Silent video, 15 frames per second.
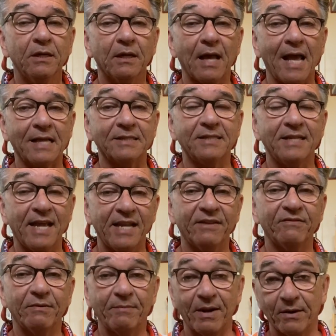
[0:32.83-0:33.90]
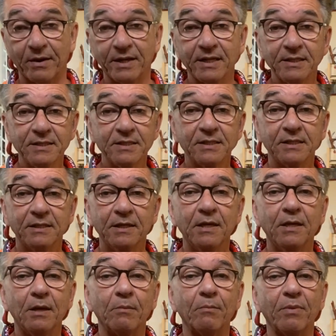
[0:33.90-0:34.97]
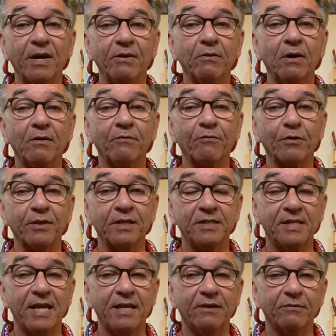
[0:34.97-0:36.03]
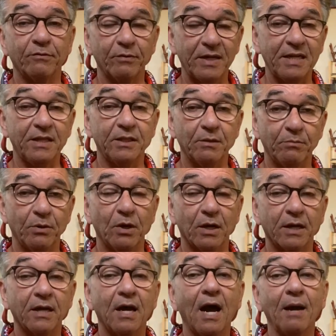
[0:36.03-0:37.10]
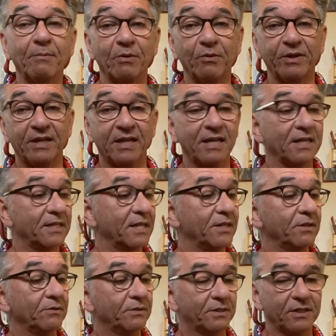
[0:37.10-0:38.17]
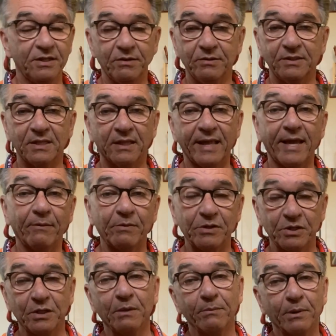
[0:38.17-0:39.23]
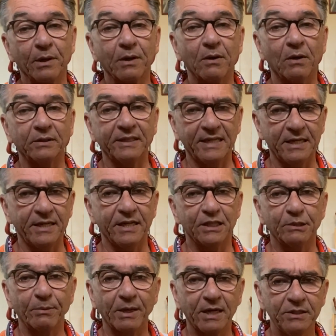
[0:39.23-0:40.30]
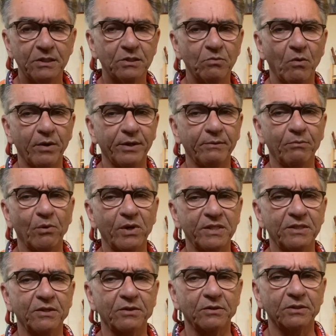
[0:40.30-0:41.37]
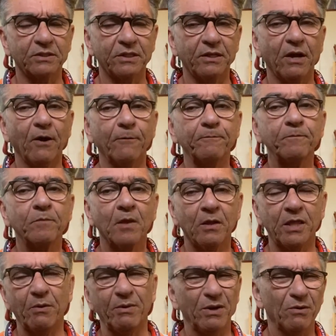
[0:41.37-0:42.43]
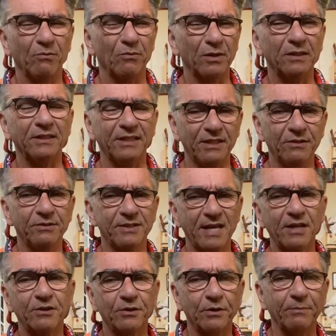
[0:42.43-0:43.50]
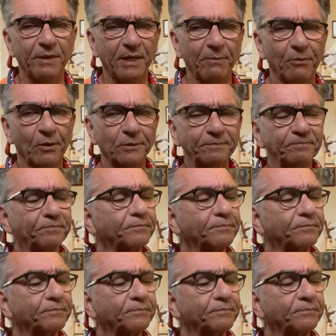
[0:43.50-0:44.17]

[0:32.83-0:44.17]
as Native Americans, but for the sake of reading the book, I'm going to continue to use the language in the book called Indians. But I just wanted boys and girls to know that we don't really use that term anymore.